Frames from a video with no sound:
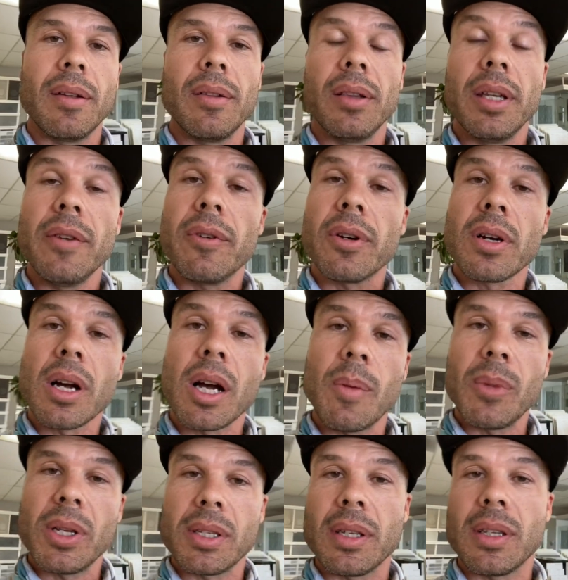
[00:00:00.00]
Leave your
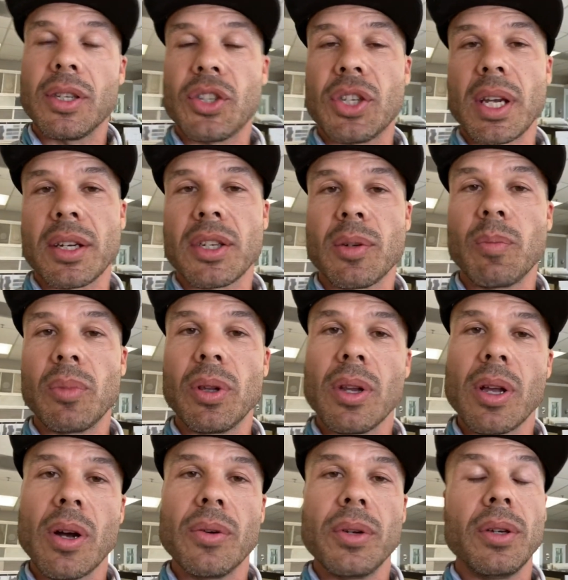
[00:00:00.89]
comments in the section
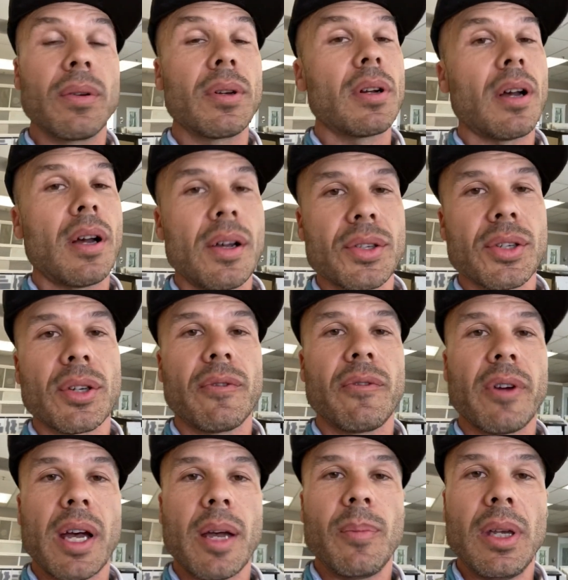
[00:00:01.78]
below. You can also
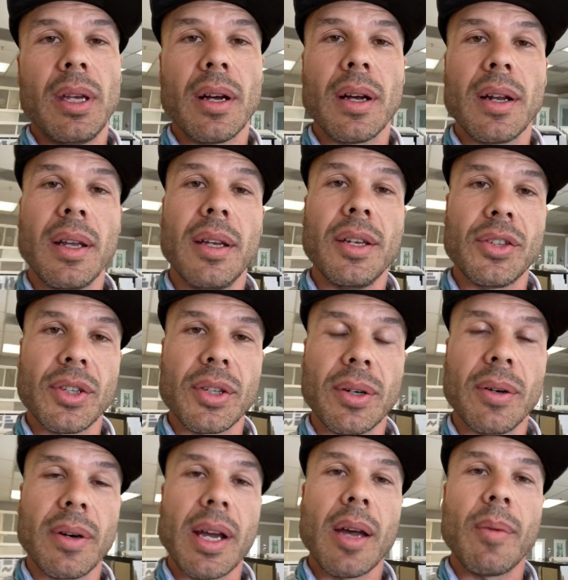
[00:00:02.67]
find me on
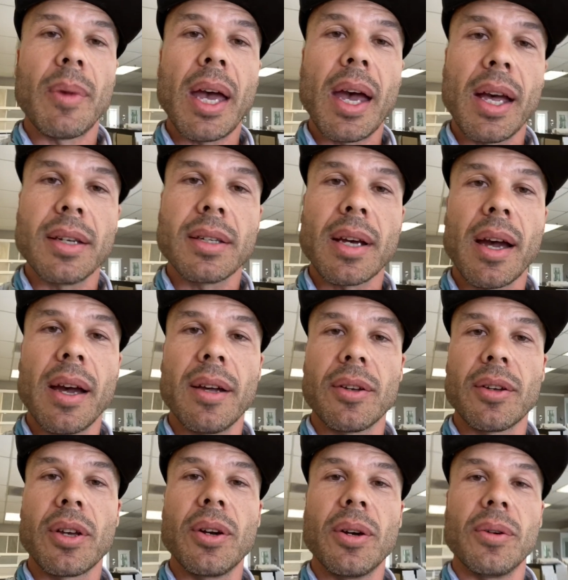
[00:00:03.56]
Instagram at
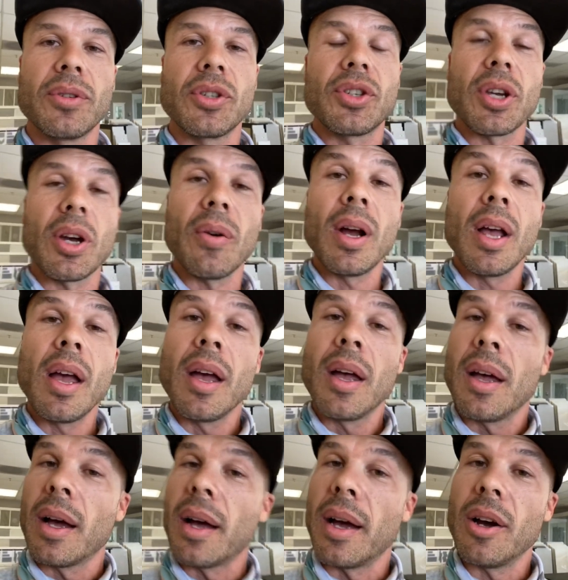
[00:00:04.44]
TileCoach. So
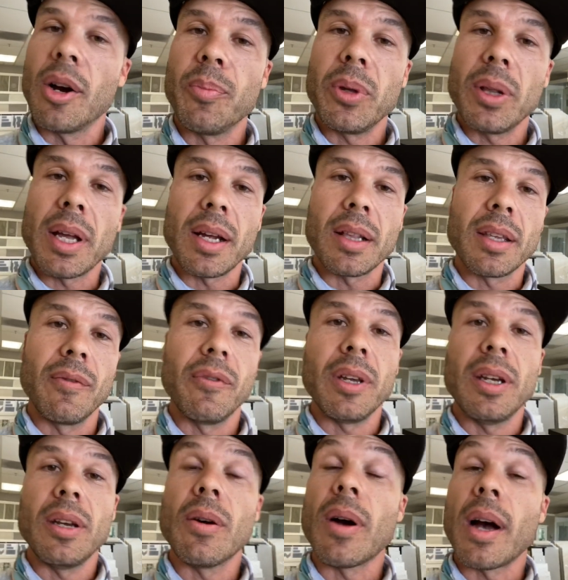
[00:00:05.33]
I hope you liked the
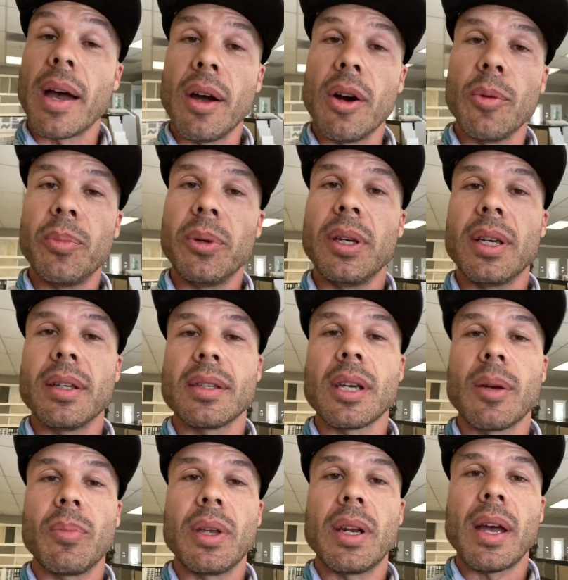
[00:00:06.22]
video. I hope you get
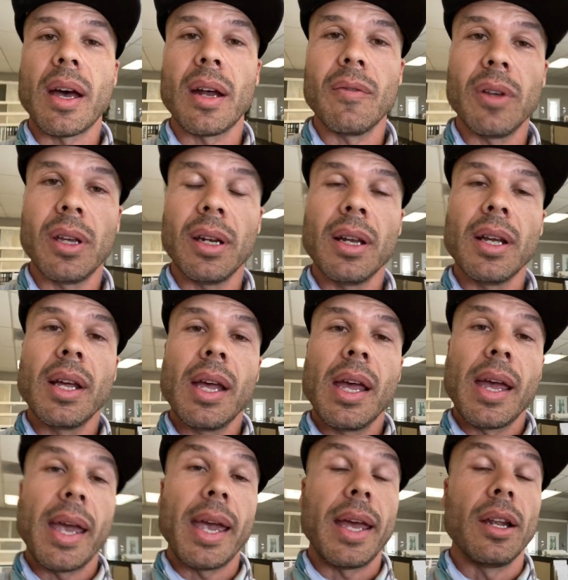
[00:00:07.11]
something out of it,
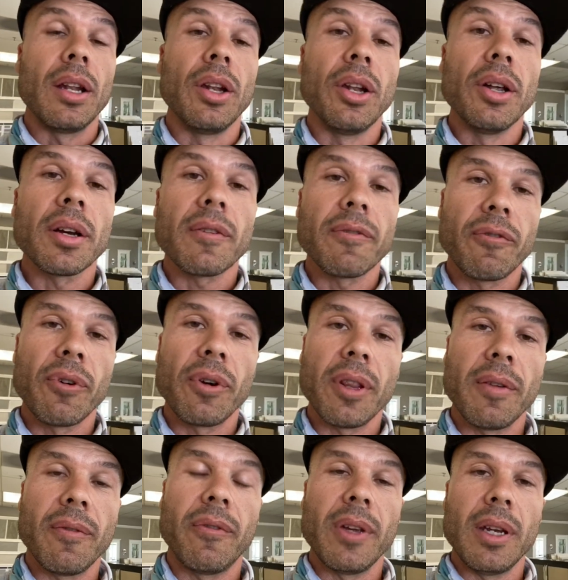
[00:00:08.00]
and look for
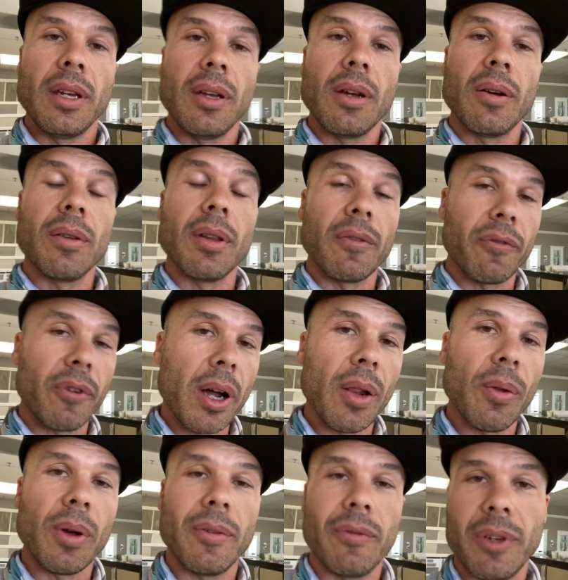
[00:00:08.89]
the video, the
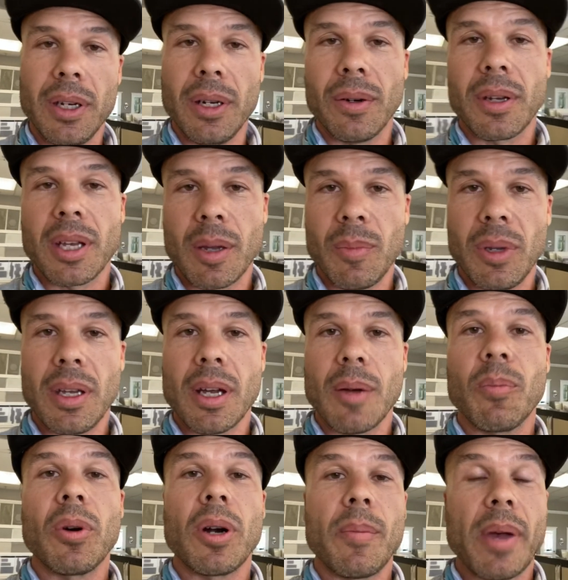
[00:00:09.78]
follow-up video coming
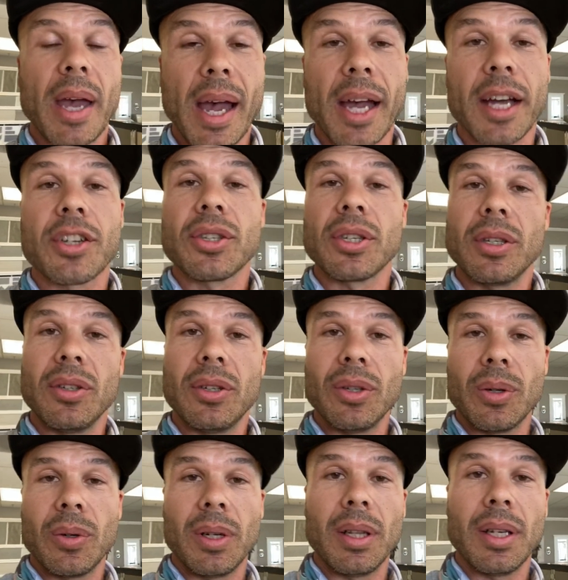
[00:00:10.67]
up where I'm actually
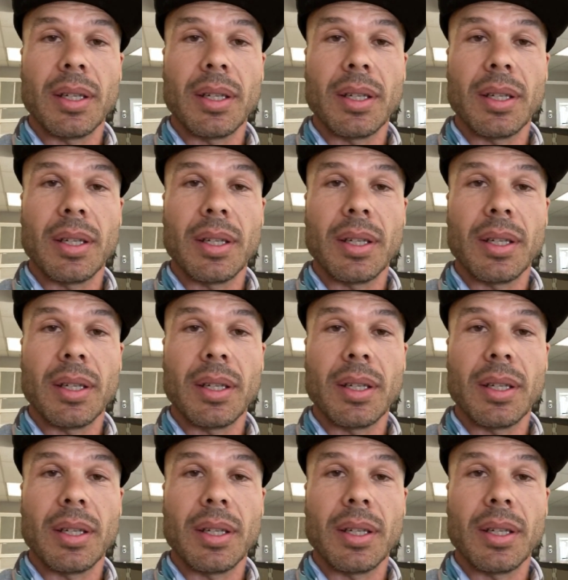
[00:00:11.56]
doing the